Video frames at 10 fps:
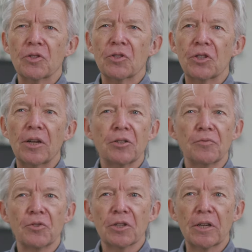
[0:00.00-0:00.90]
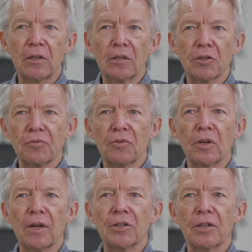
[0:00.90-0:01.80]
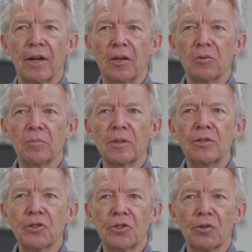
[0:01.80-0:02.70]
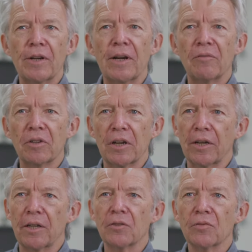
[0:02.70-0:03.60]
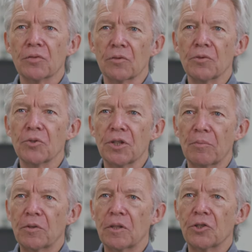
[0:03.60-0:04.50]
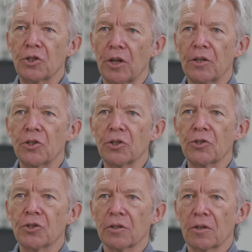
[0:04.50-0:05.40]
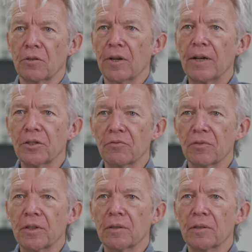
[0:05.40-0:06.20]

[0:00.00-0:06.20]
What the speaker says: set of skills, if you like, to help industry navigate through some of these changes creatively.